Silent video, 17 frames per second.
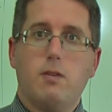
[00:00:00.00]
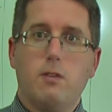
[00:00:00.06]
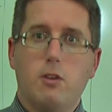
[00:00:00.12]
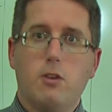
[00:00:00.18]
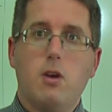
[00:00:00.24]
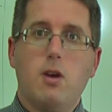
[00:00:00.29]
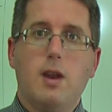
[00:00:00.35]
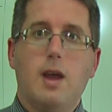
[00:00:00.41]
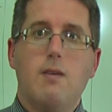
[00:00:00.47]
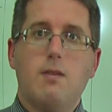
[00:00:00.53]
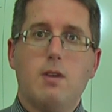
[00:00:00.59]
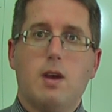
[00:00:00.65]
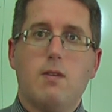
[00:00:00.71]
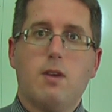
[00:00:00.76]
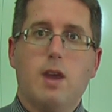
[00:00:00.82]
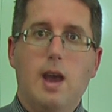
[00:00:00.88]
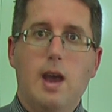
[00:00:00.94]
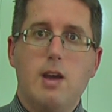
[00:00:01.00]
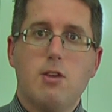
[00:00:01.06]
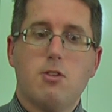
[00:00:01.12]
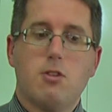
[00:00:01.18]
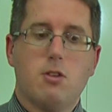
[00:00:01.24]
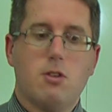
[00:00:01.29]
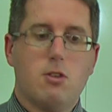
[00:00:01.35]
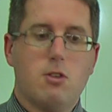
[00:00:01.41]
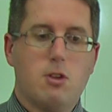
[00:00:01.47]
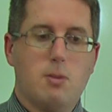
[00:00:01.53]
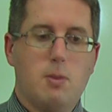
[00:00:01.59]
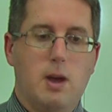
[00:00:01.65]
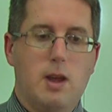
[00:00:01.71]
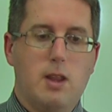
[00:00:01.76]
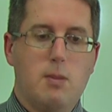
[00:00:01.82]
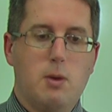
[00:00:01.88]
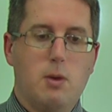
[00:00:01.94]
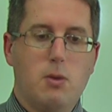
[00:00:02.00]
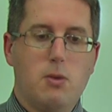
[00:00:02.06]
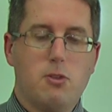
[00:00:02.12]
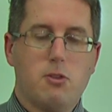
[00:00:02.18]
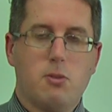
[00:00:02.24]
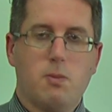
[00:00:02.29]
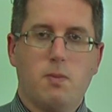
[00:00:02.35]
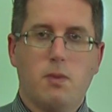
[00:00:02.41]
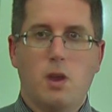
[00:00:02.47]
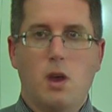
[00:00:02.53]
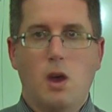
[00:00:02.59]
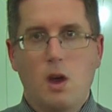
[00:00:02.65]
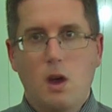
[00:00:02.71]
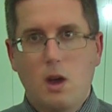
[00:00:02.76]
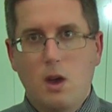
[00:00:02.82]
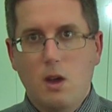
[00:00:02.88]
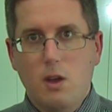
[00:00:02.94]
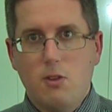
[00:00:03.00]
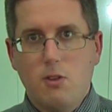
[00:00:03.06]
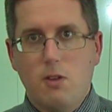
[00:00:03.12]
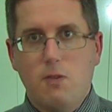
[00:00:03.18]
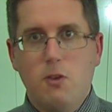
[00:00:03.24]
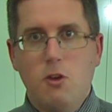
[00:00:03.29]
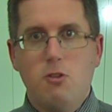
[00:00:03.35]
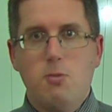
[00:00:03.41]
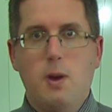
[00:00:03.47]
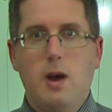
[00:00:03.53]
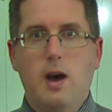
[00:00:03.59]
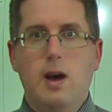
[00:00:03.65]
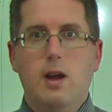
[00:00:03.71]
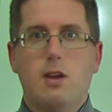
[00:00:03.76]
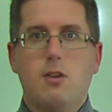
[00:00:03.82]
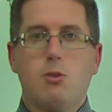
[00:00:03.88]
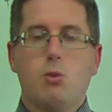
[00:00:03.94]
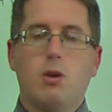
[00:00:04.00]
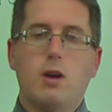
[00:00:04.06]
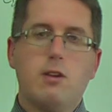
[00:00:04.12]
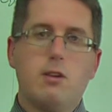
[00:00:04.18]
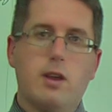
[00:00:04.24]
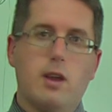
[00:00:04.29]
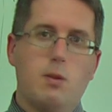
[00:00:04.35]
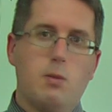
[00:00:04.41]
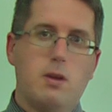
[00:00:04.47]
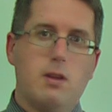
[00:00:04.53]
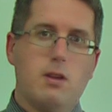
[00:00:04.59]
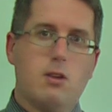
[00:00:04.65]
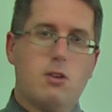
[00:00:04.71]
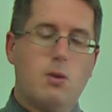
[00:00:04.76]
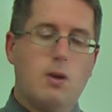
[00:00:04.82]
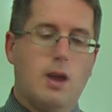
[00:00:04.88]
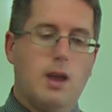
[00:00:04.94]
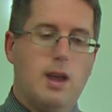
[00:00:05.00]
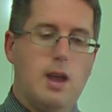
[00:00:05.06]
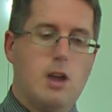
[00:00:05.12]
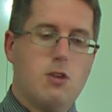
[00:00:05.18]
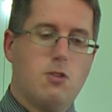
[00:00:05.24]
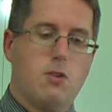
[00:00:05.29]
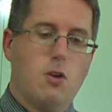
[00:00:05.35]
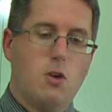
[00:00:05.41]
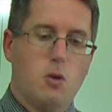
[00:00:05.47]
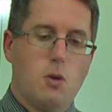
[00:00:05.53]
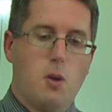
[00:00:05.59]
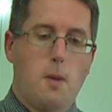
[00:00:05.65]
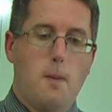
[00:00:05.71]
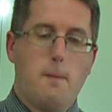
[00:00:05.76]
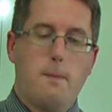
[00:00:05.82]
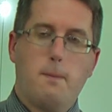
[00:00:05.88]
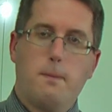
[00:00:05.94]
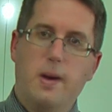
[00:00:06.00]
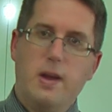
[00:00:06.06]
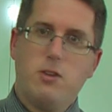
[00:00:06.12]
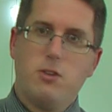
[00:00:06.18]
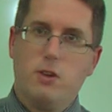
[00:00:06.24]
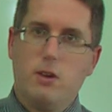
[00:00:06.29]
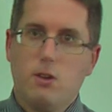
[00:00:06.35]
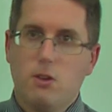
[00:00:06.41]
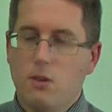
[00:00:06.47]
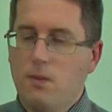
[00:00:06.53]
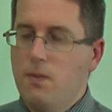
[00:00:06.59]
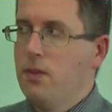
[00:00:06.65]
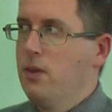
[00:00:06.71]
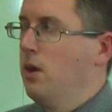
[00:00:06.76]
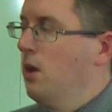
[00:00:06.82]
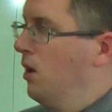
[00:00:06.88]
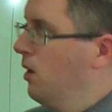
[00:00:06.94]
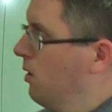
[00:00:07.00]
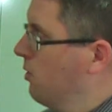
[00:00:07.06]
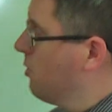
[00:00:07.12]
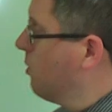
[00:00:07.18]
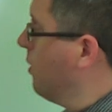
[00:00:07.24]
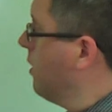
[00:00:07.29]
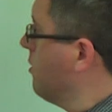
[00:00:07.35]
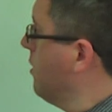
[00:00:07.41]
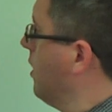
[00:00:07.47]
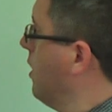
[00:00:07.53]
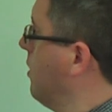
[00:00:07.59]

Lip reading: if you don't have enough cash to pay the bills. So the first part is we're actually going to be doing a cash flow budget. So we're actually